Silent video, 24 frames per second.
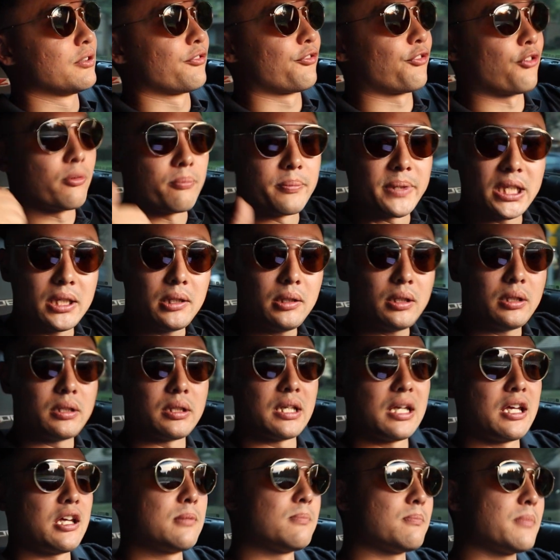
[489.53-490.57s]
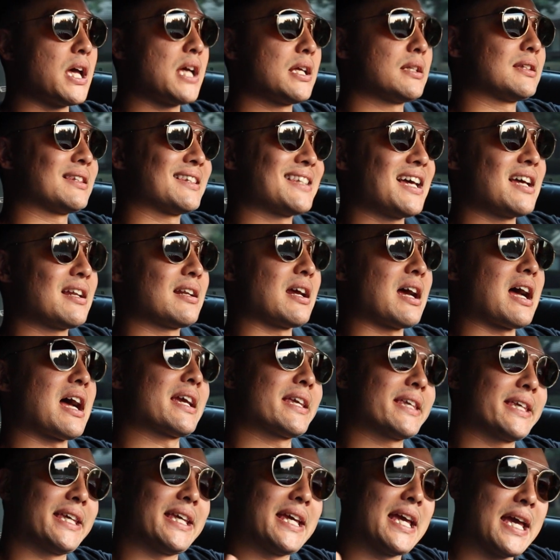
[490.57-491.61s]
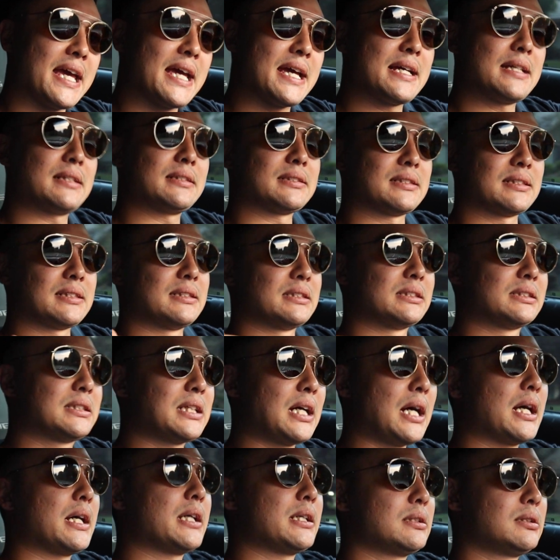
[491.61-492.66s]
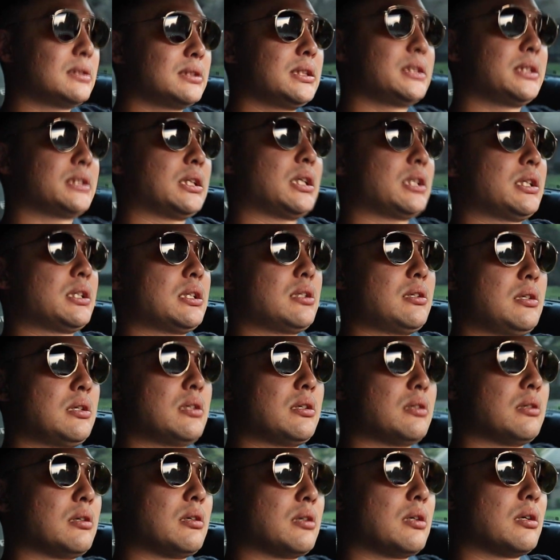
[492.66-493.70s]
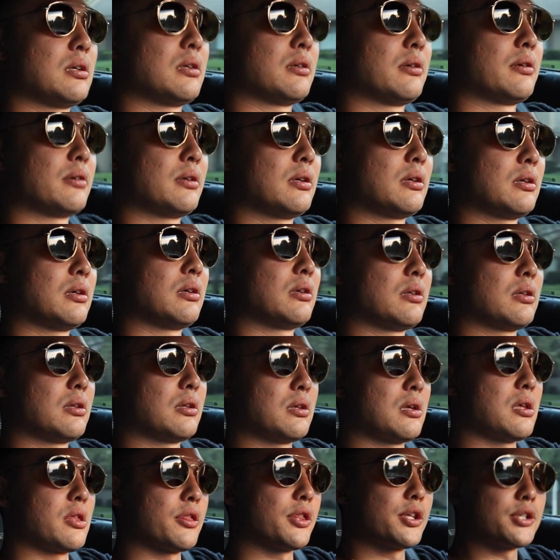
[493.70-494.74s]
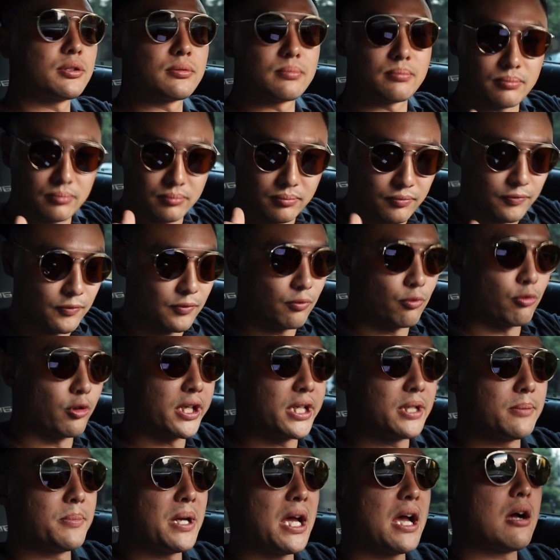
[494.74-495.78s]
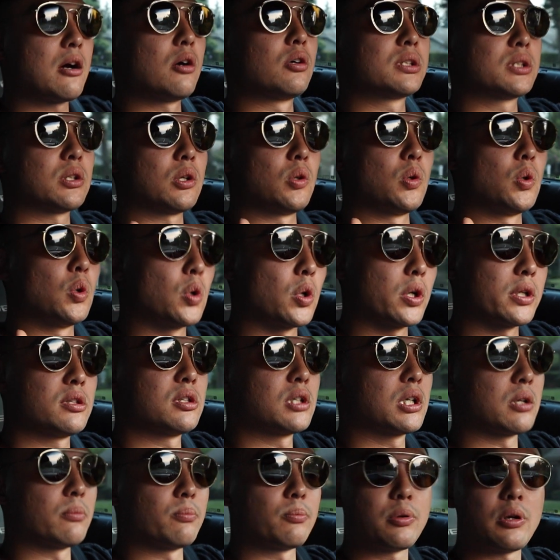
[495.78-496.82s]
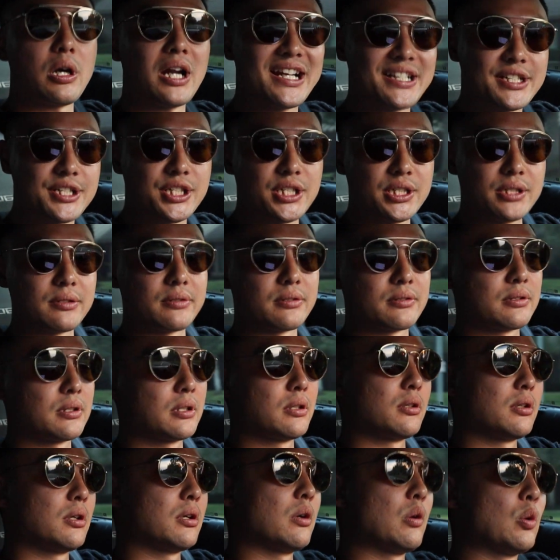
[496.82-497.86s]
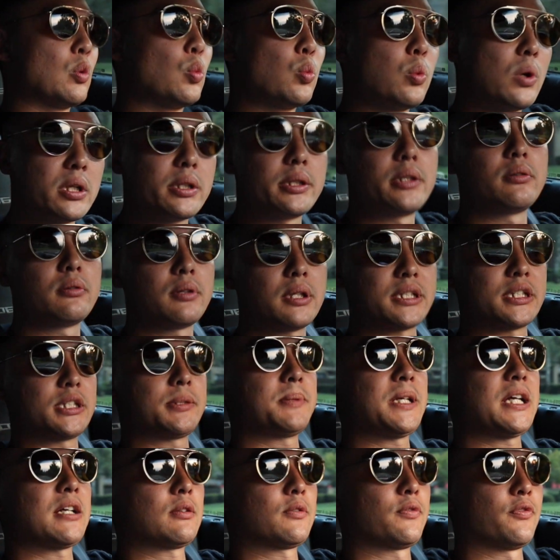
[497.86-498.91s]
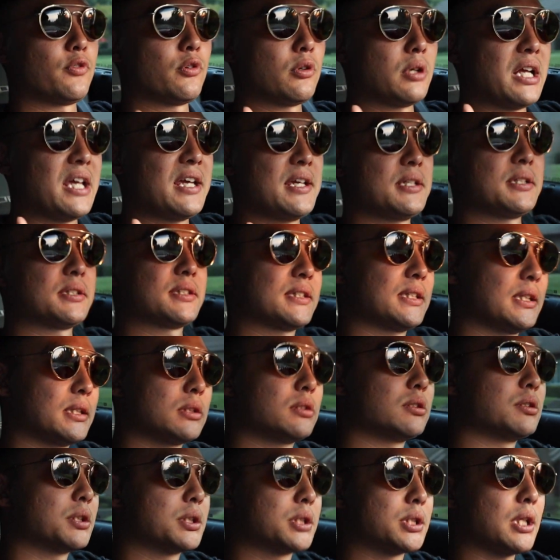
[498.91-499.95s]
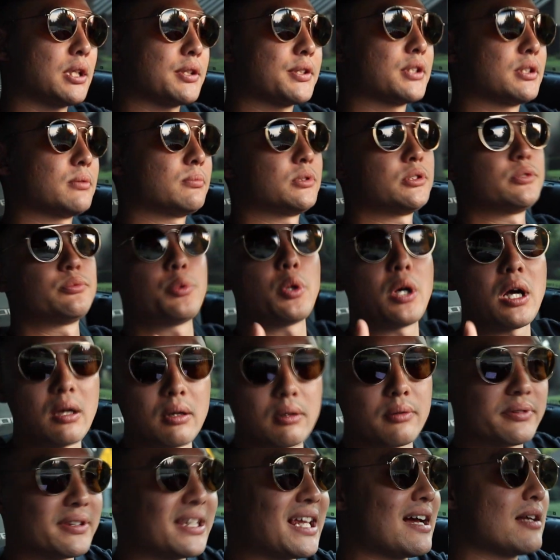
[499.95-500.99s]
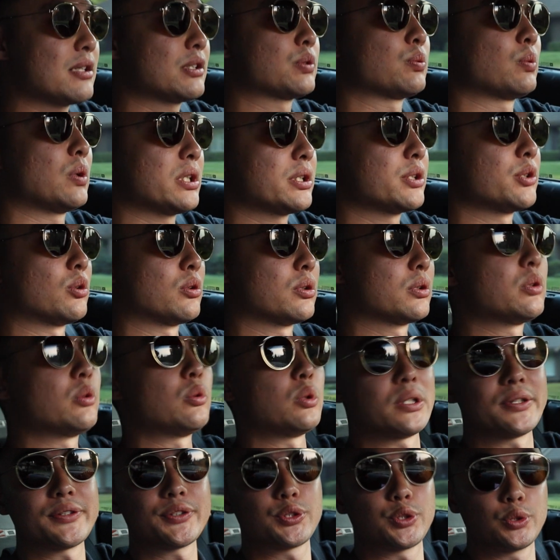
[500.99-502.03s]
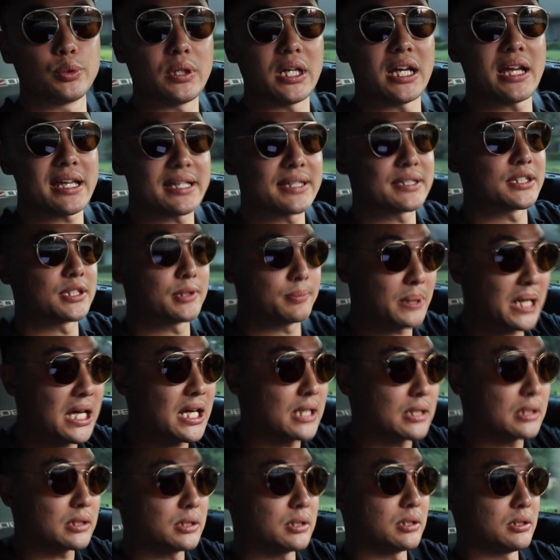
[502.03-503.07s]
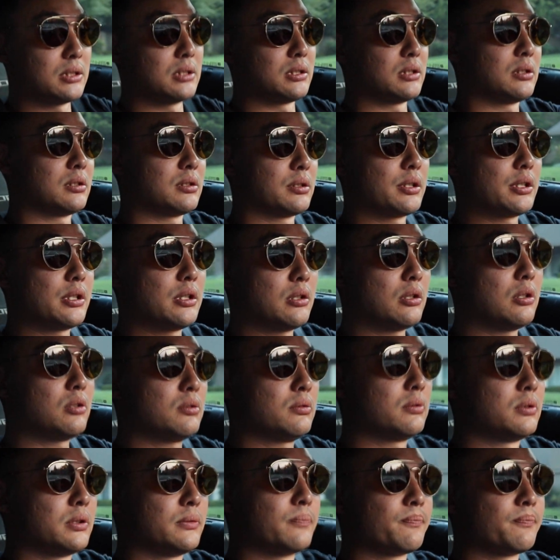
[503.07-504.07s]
for me, it meant that I can't dial in the rebound or the compression. What do you expect for a single adjustable? Well, that's what you're going to expect, you know.